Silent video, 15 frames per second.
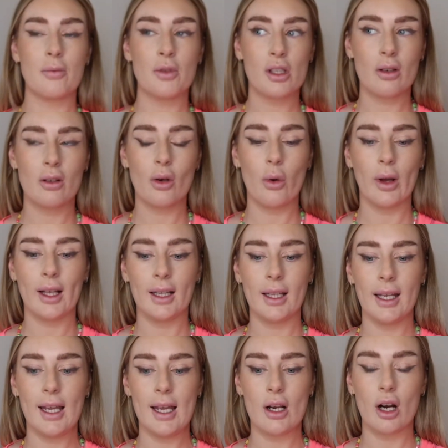just going to
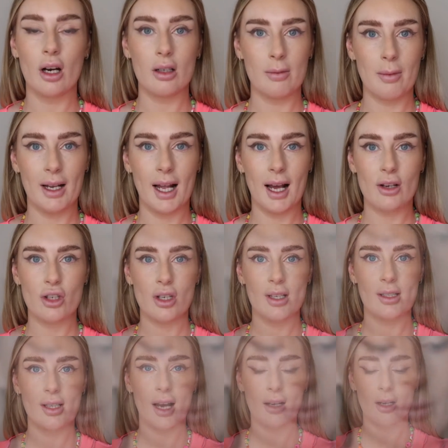quickly curl my
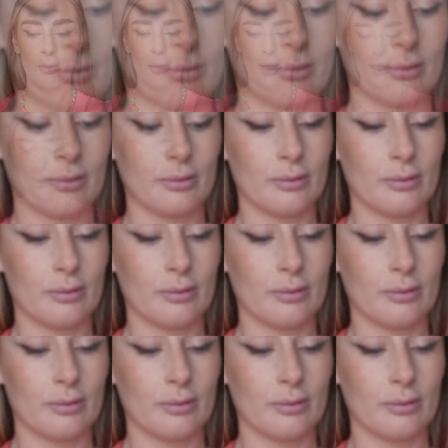lashes and come back.